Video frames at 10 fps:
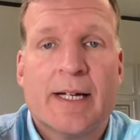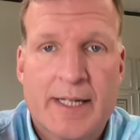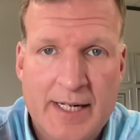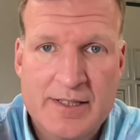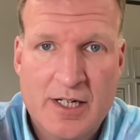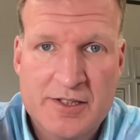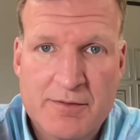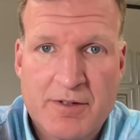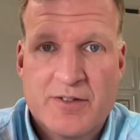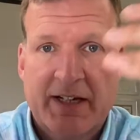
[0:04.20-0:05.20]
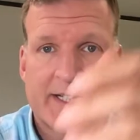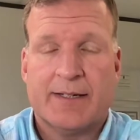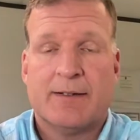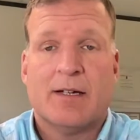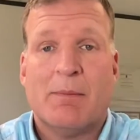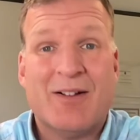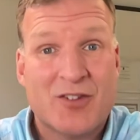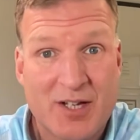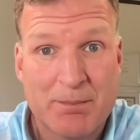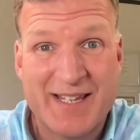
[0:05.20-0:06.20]
Can I talk to you for a second about
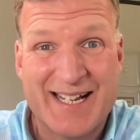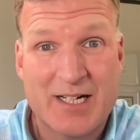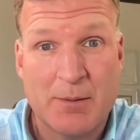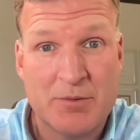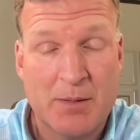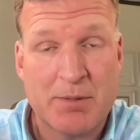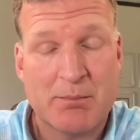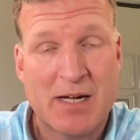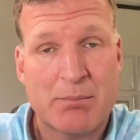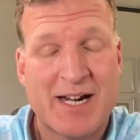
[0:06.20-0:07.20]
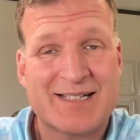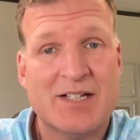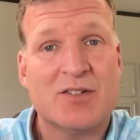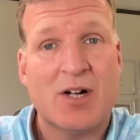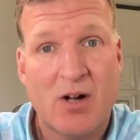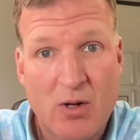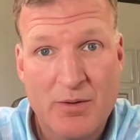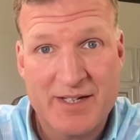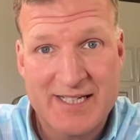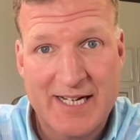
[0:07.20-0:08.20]
something that comes up in my practice all
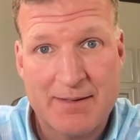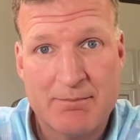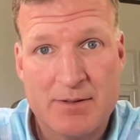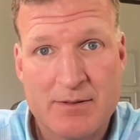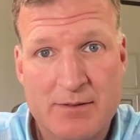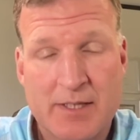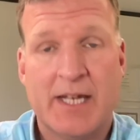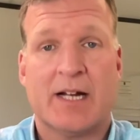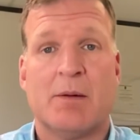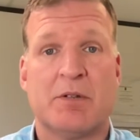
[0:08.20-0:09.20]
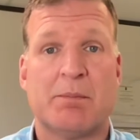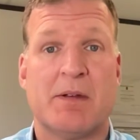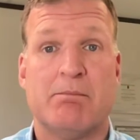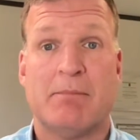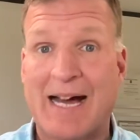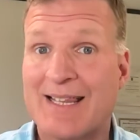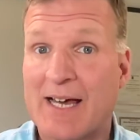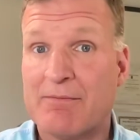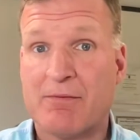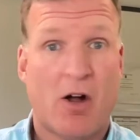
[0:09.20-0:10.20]
the time? And it comes up in my
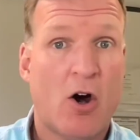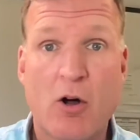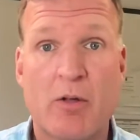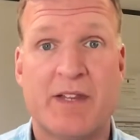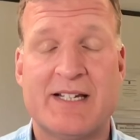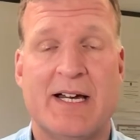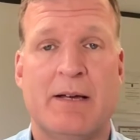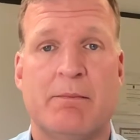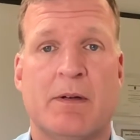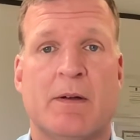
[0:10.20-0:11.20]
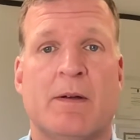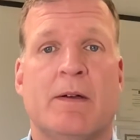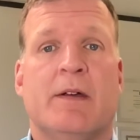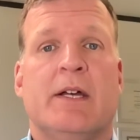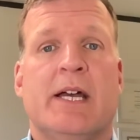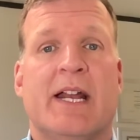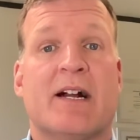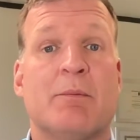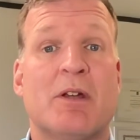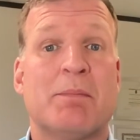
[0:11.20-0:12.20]
life all the time? And it
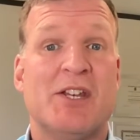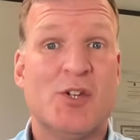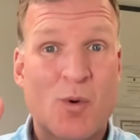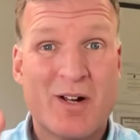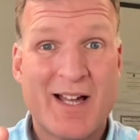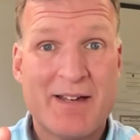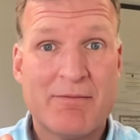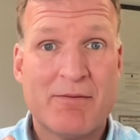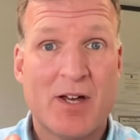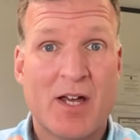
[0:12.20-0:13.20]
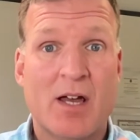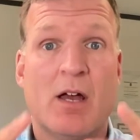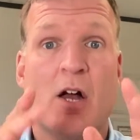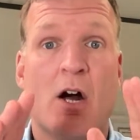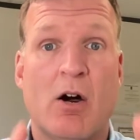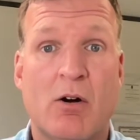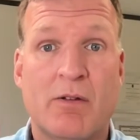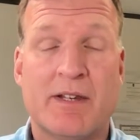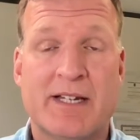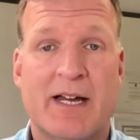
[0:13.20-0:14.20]
comes up in your life all
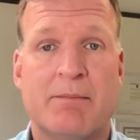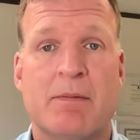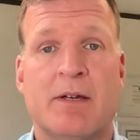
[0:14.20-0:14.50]
the time?